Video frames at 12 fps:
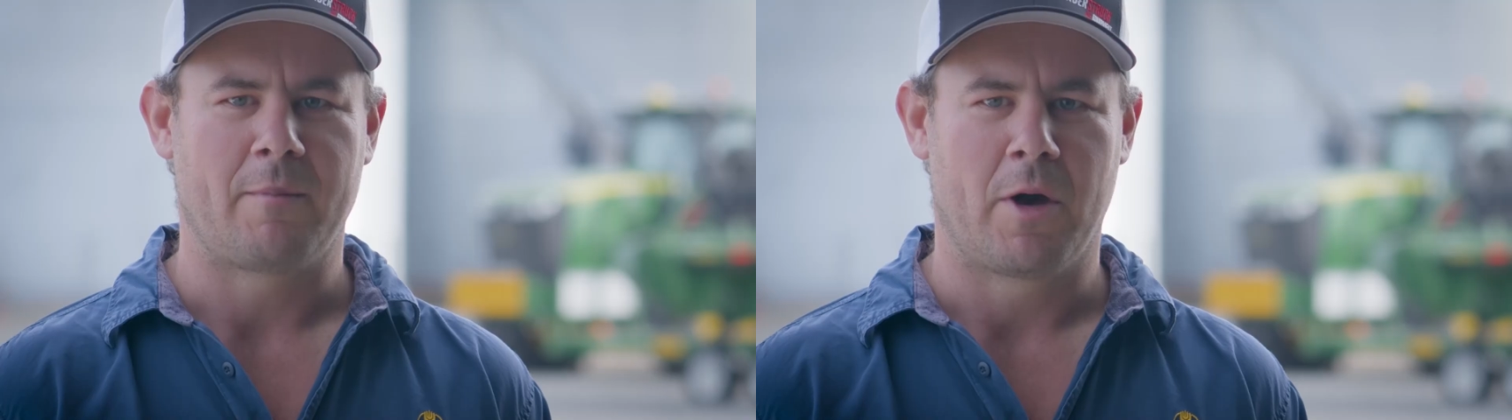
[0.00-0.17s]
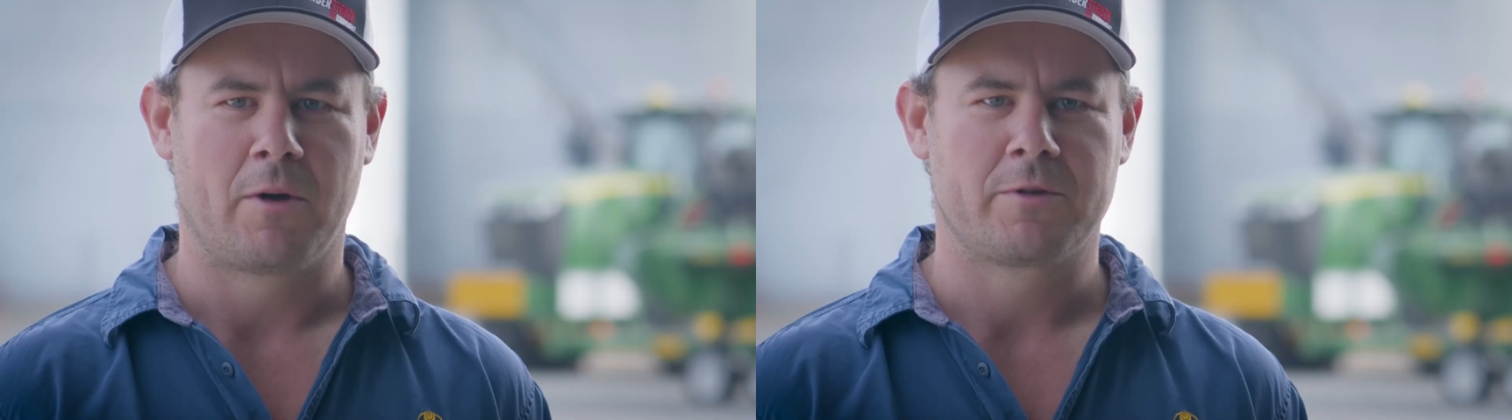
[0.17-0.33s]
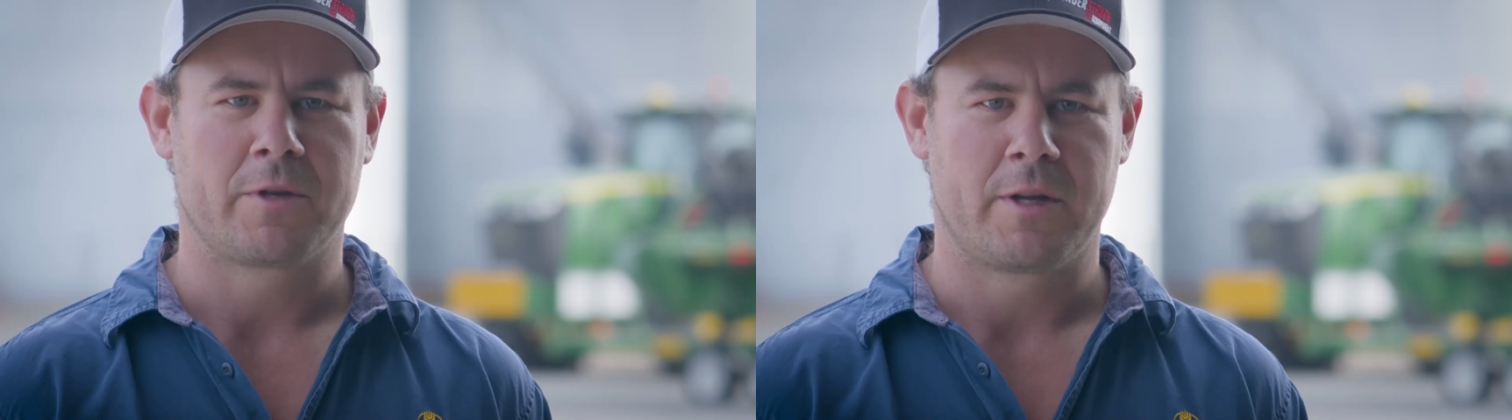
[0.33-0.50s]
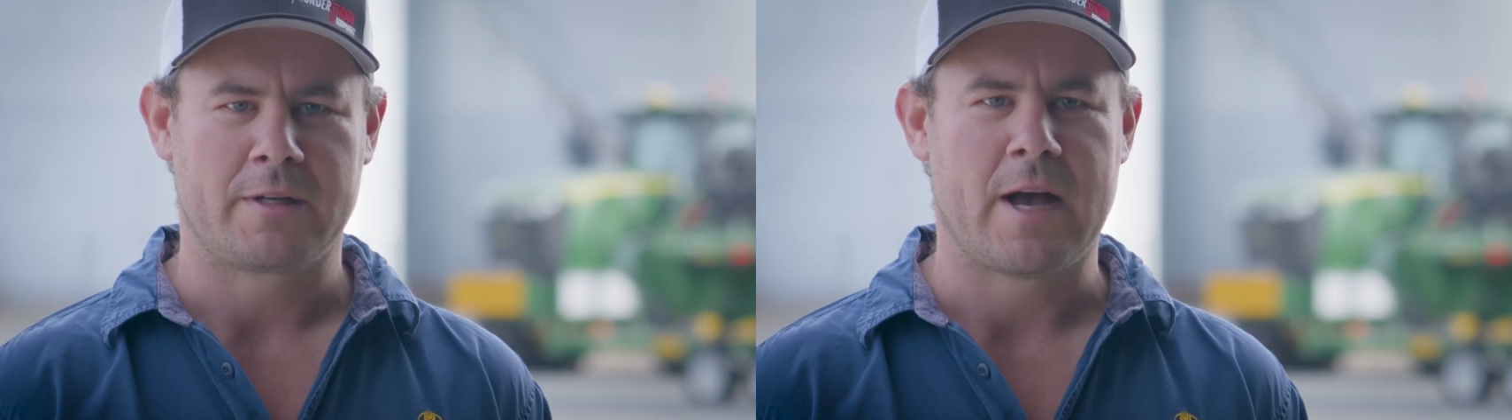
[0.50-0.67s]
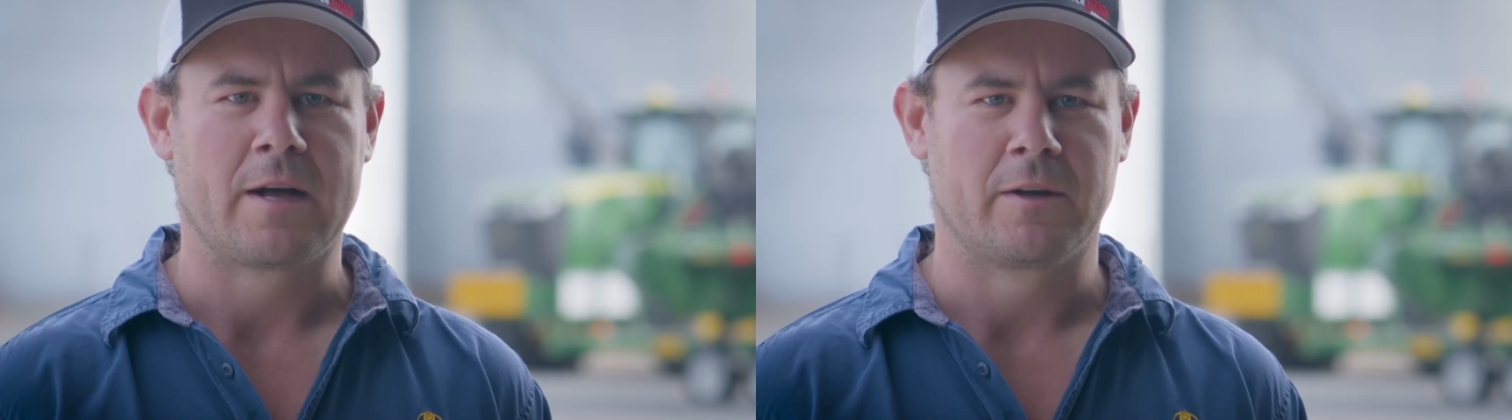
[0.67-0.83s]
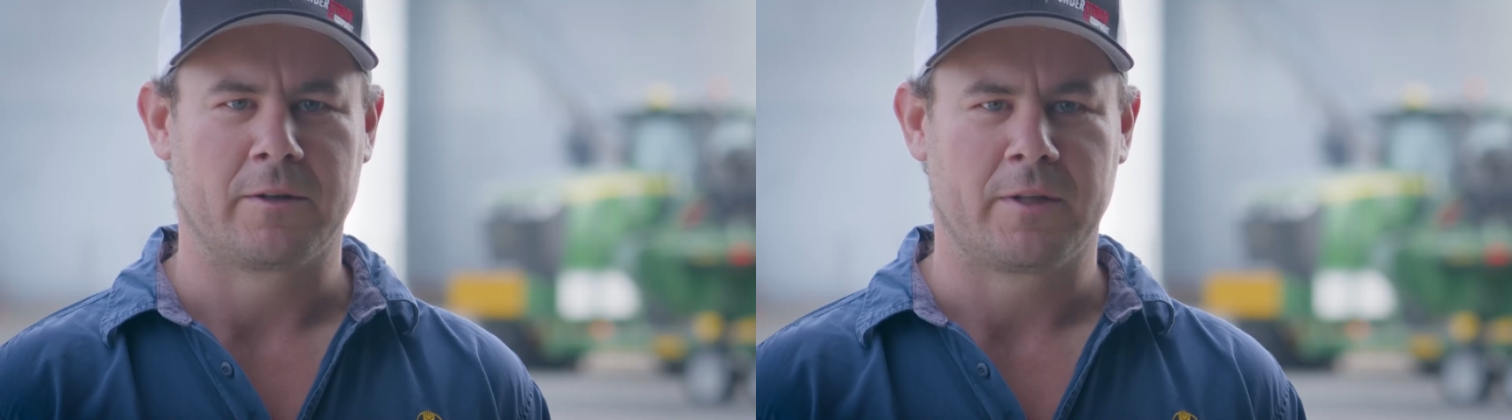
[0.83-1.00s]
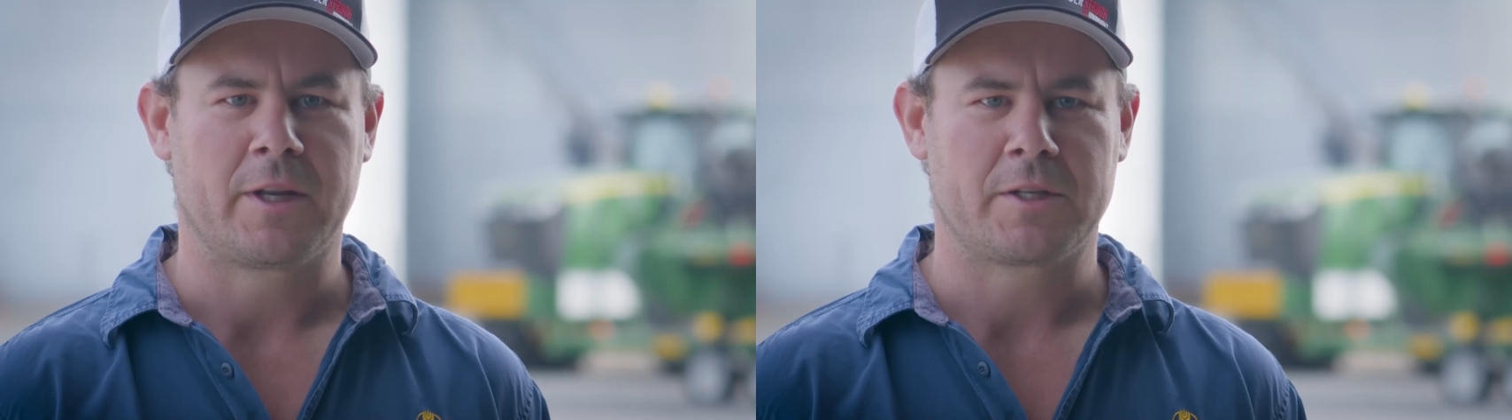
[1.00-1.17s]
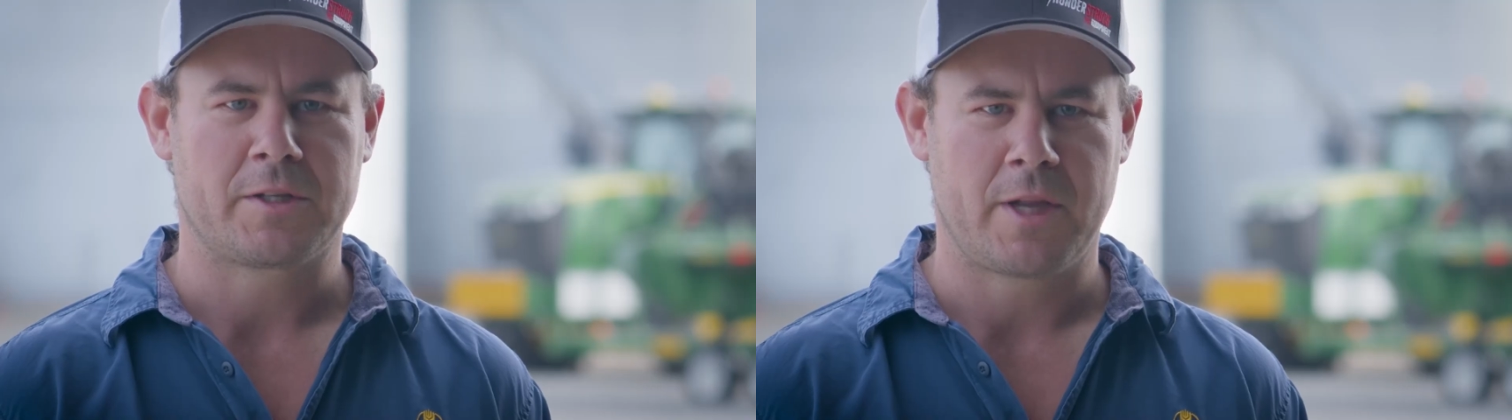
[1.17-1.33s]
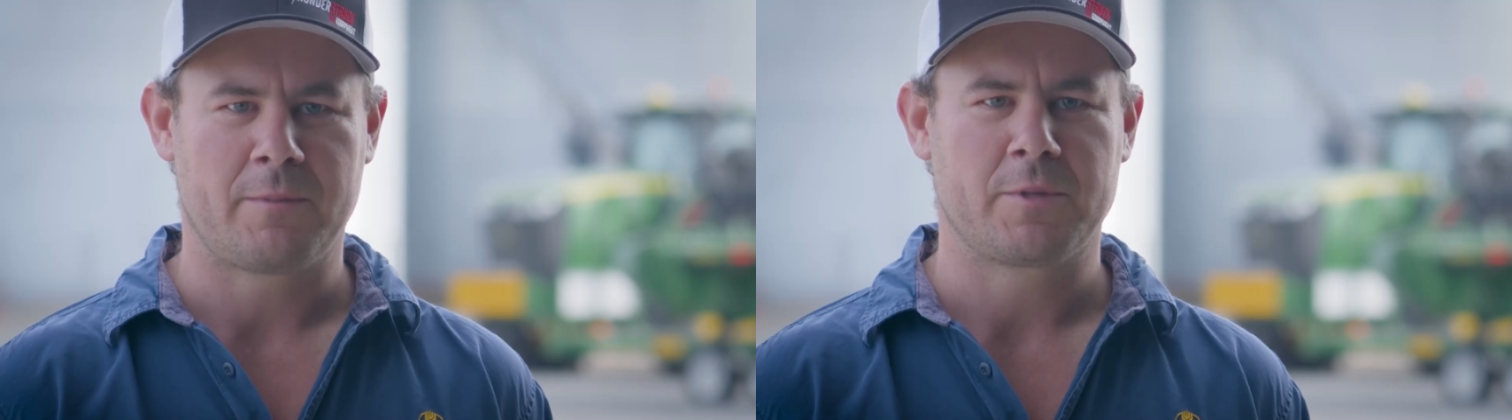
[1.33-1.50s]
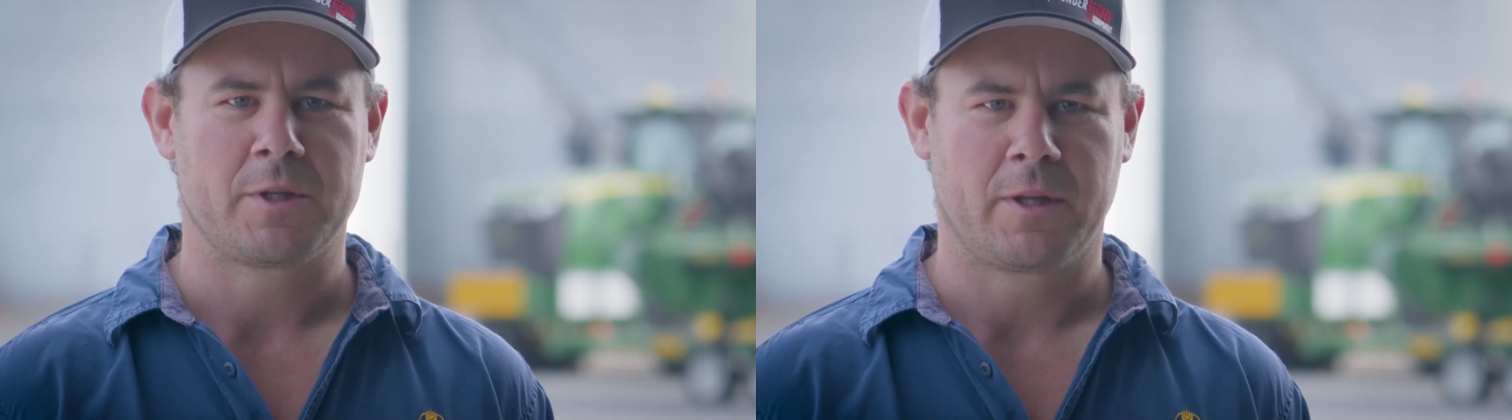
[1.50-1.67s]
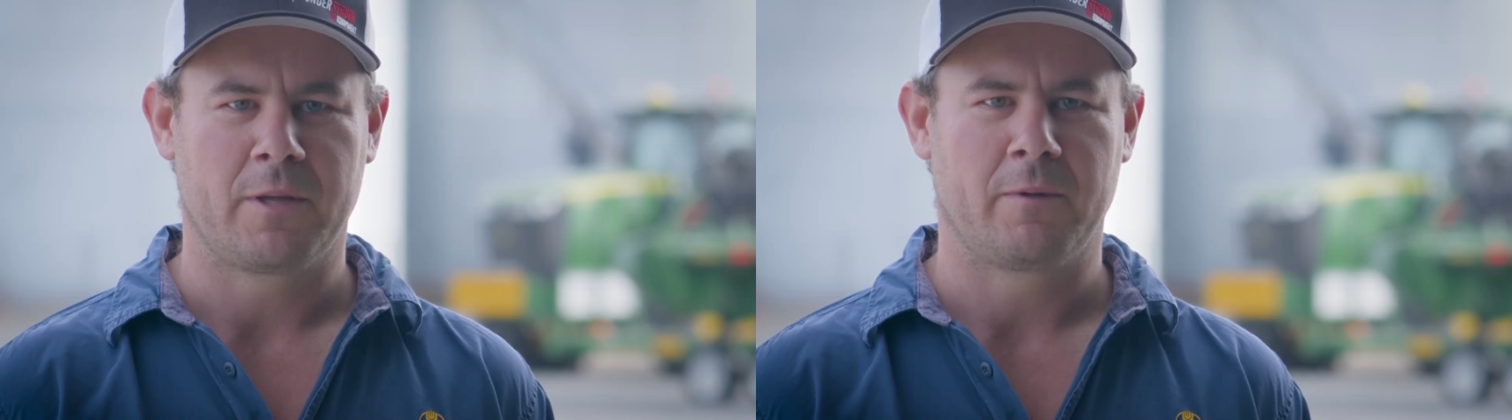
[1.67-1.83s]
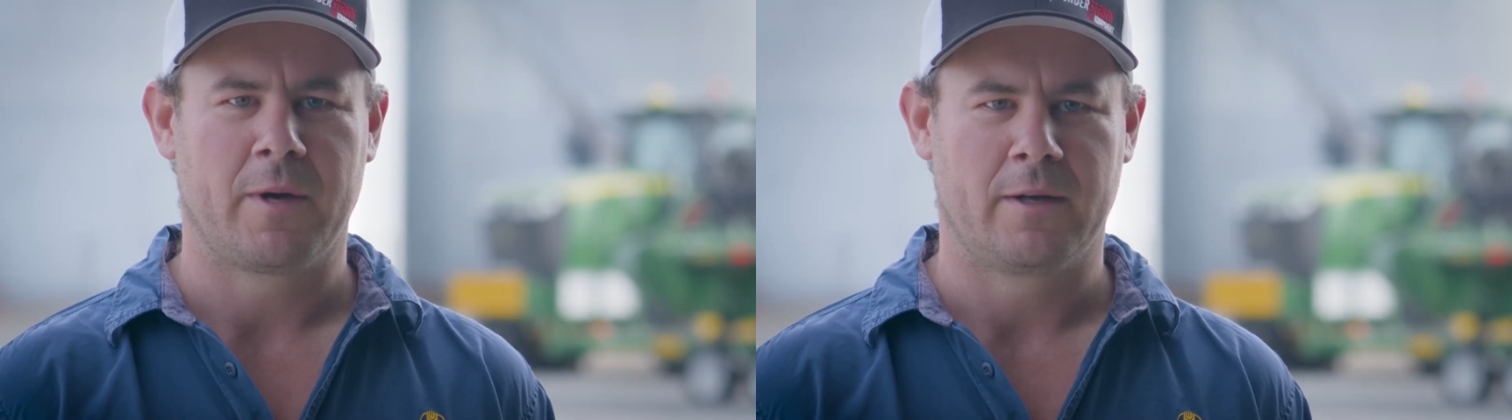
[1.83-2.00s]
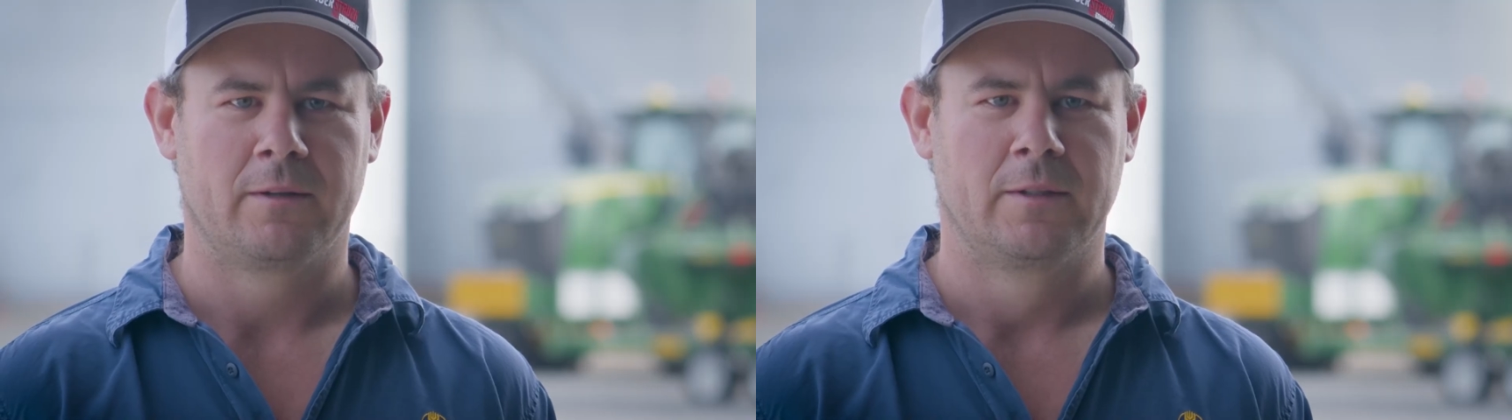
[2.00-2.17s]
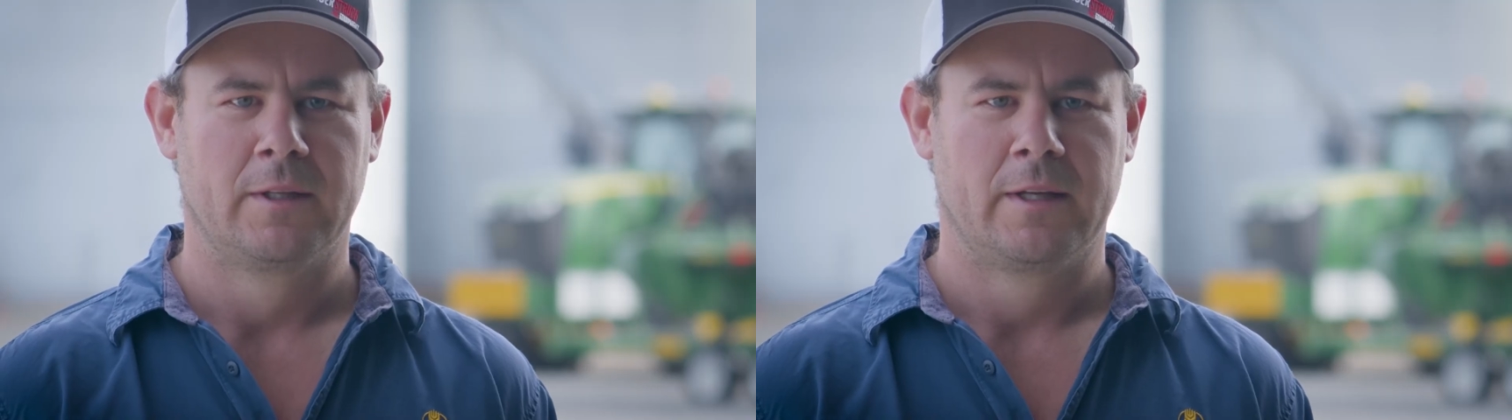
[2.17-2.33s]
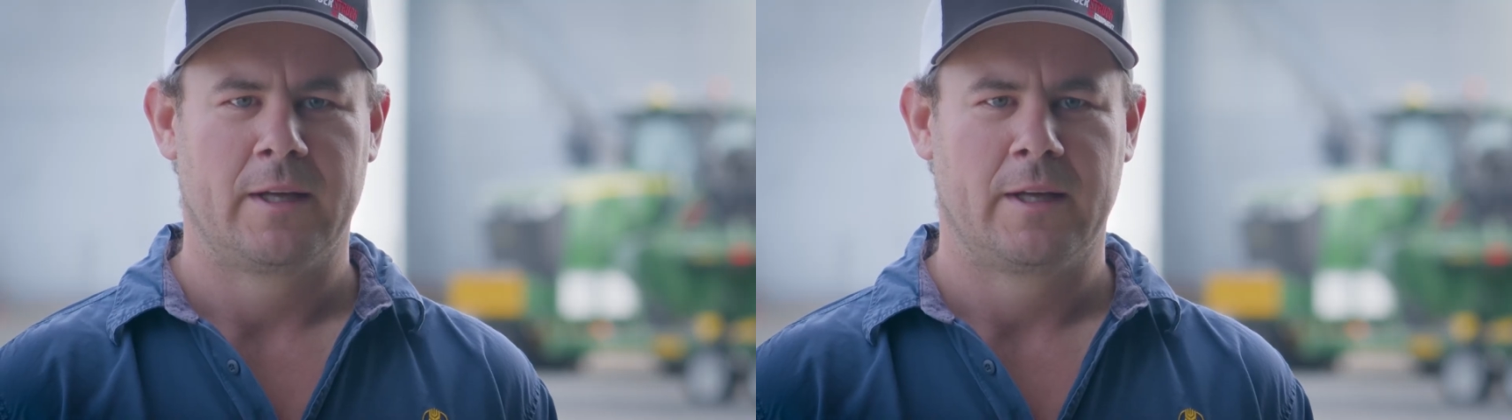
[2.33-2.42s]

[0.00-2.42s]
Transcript: Ultro's hung on exceptionally well,